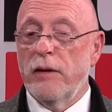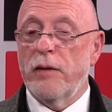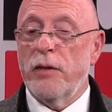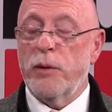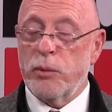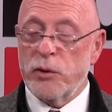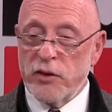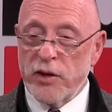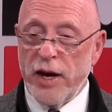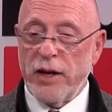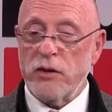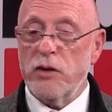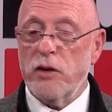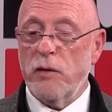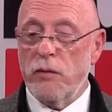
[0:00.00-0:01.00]
the
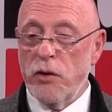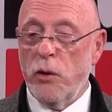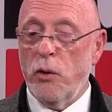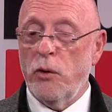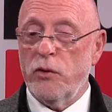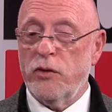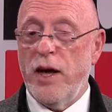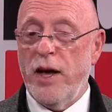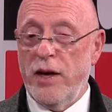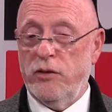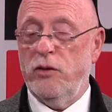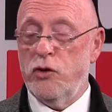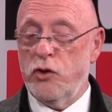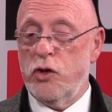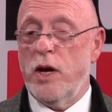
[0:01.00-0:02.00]
protection of those
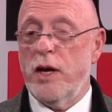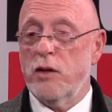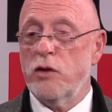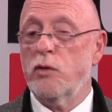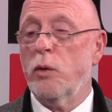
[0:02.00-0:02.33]
hasn't changed.